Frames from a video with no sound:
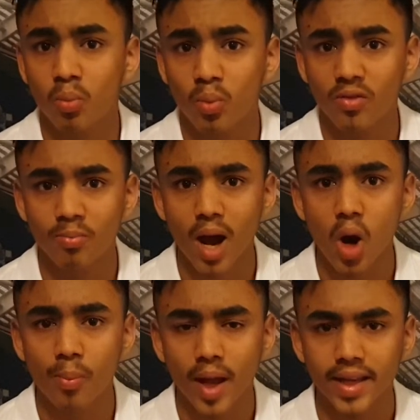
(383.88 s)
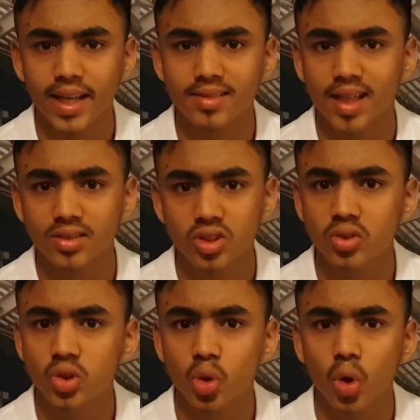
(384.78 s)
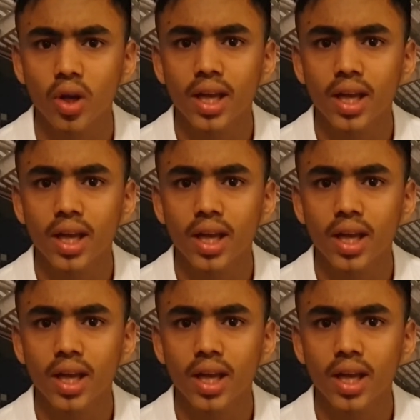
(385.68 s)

with Maupay, he tends to score